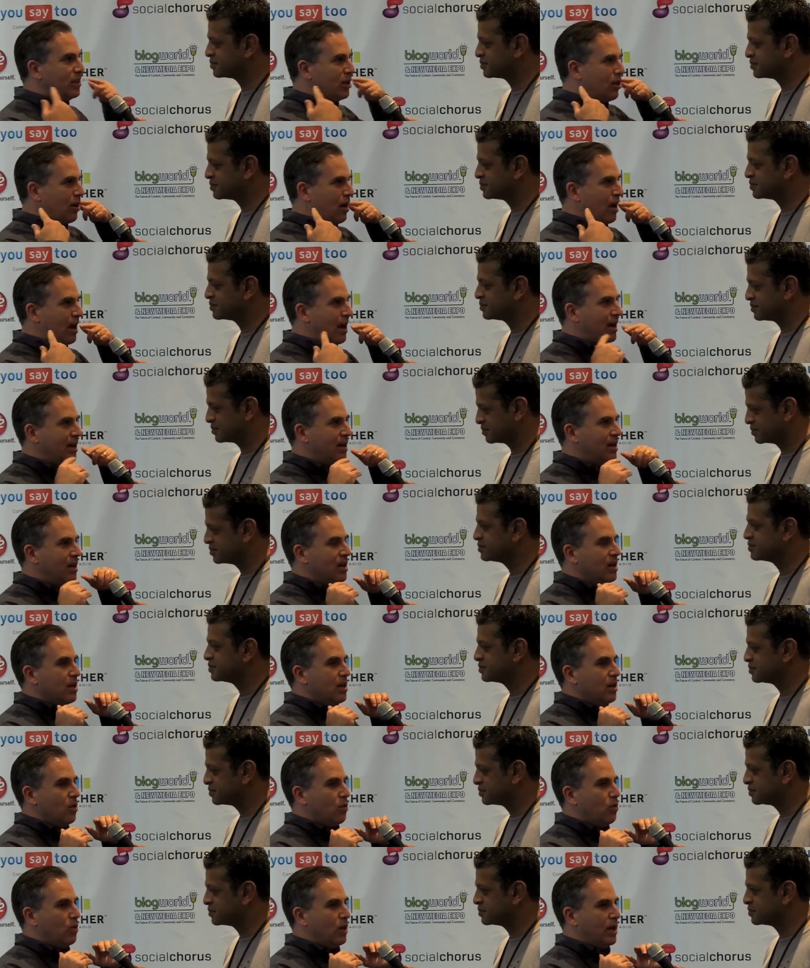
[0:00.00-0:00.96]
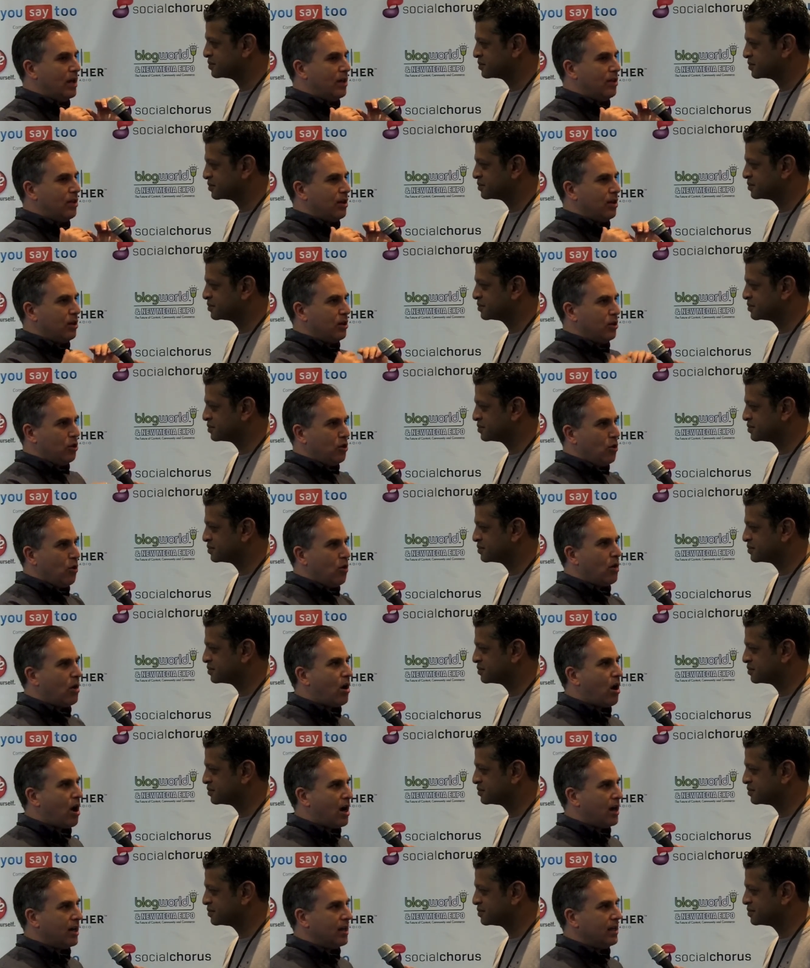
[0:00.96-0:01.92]
Speaker 1: in their head with
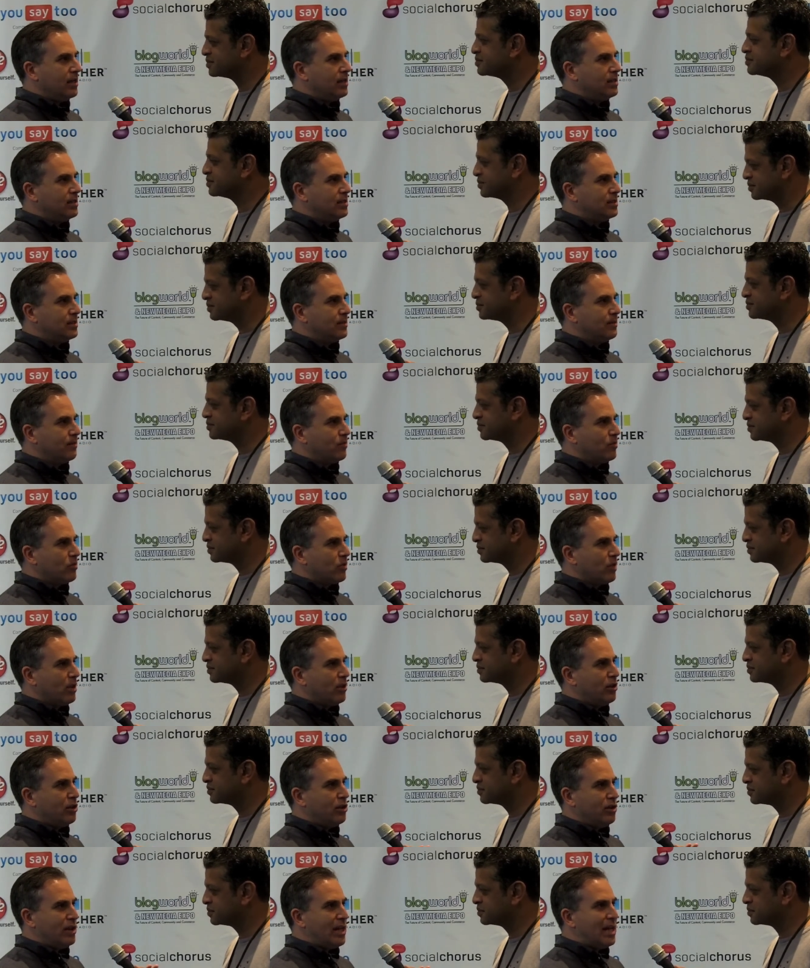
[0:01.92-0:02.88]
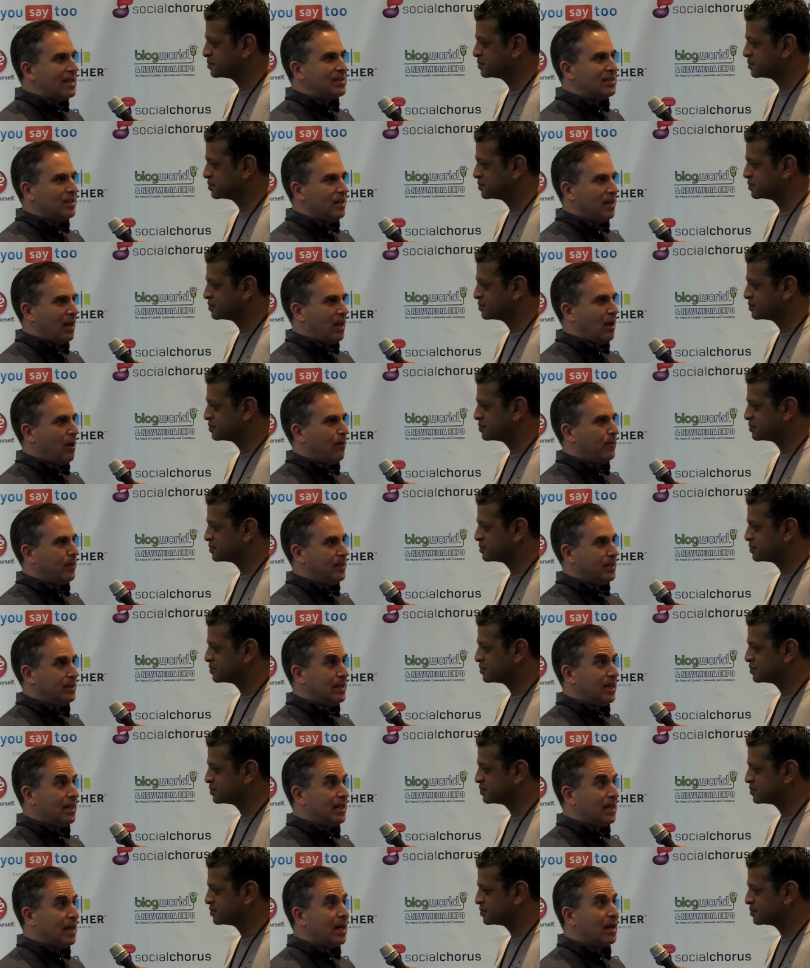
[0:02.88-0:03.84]
your audience, that's going to help you
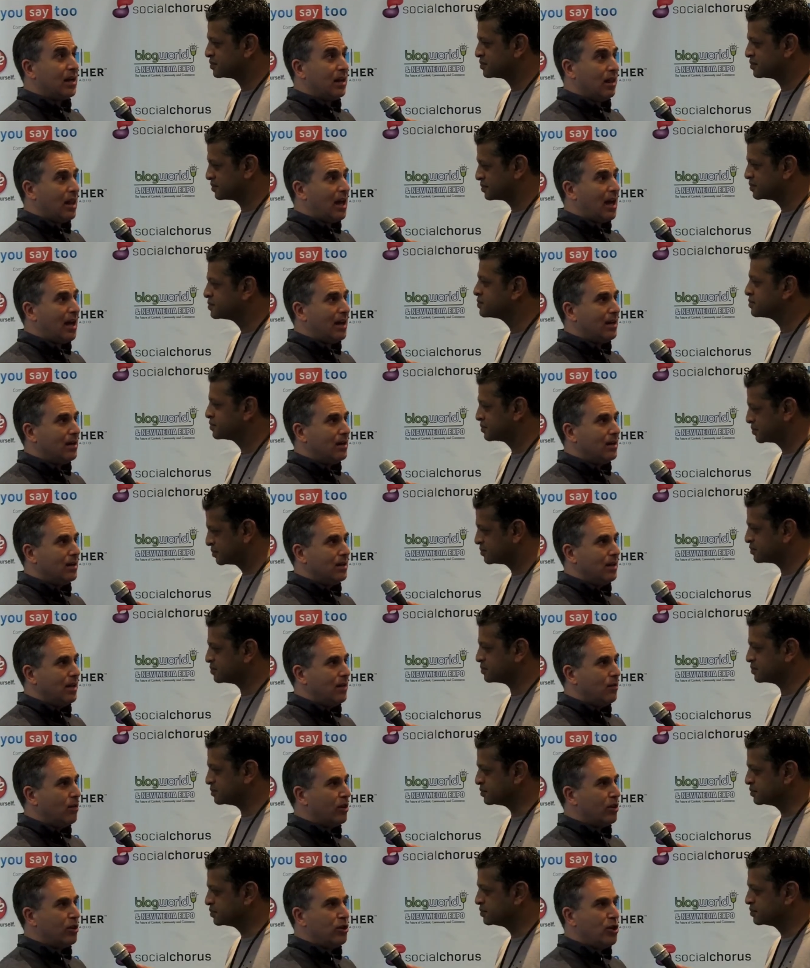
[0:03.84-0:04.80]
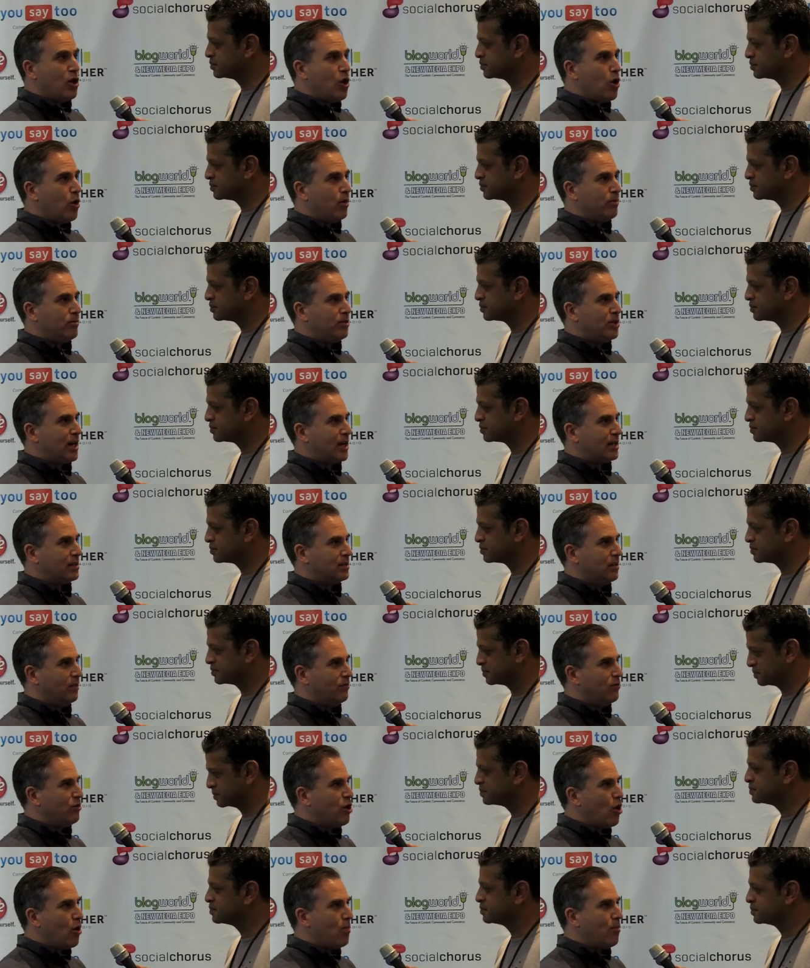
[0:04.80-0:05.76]
stand out a lot. With no
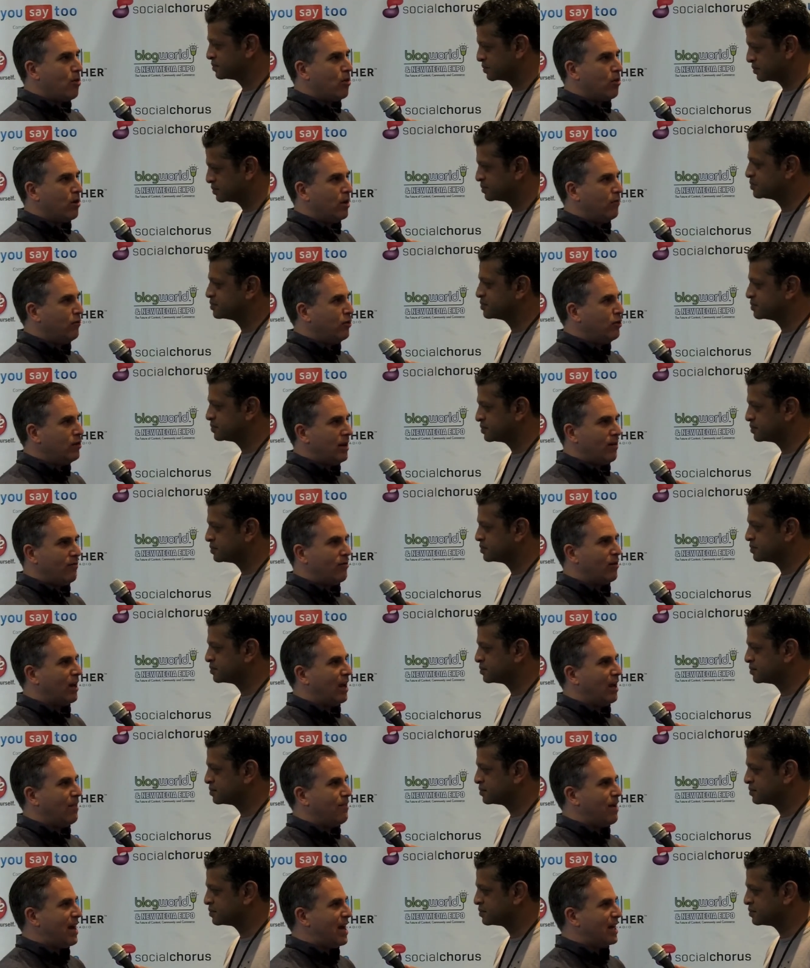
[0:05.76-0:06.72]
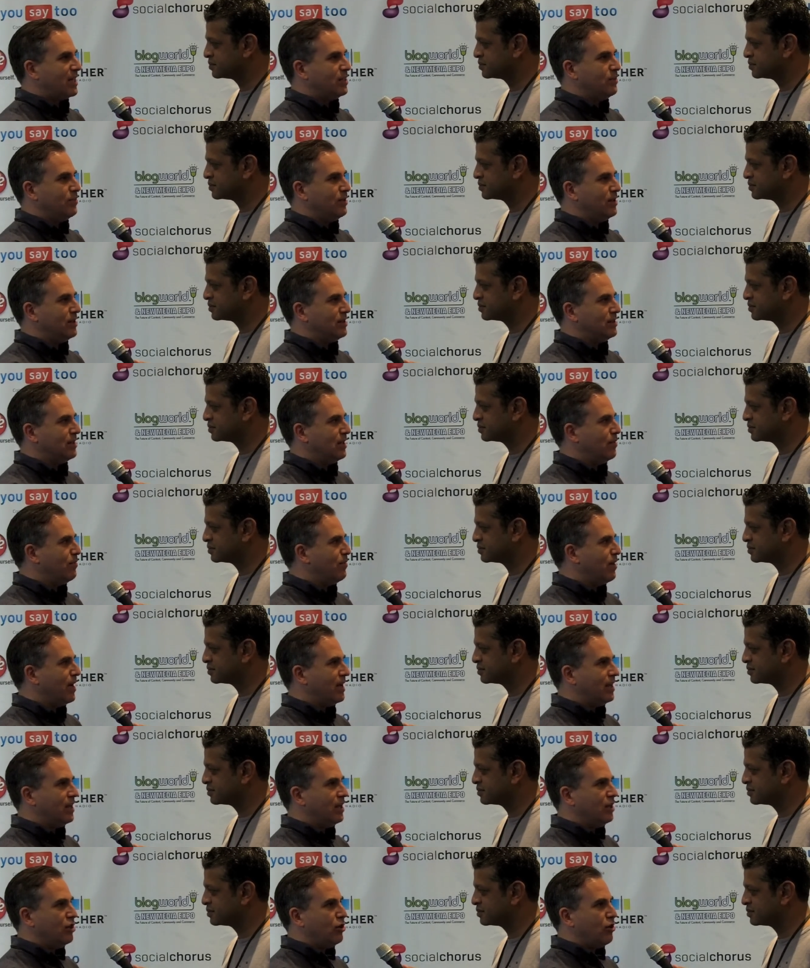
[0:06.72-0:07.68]
objective, no motive. You never came back to me and said,
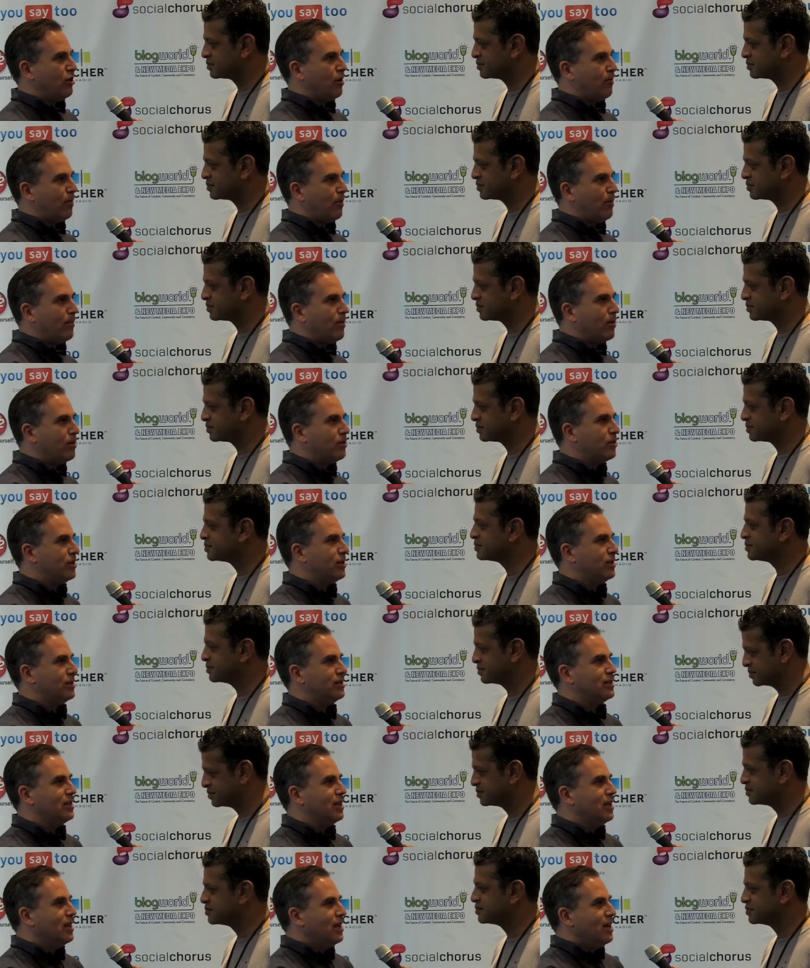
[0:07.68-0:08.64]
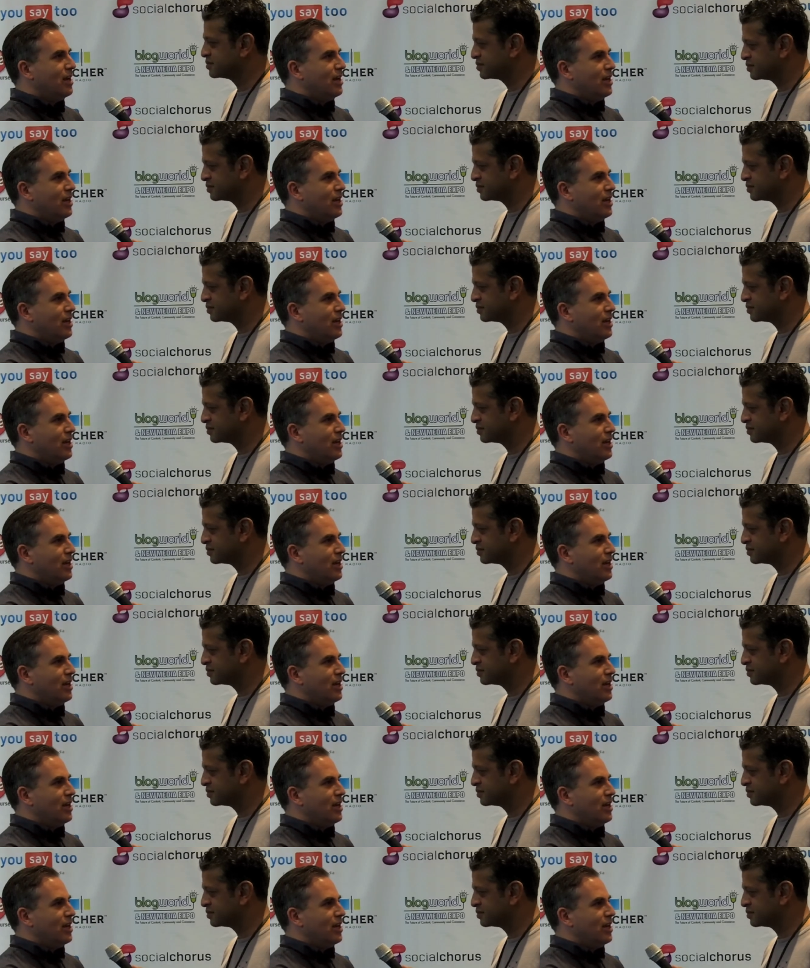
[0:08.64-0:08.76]
Mike, can you help promote this?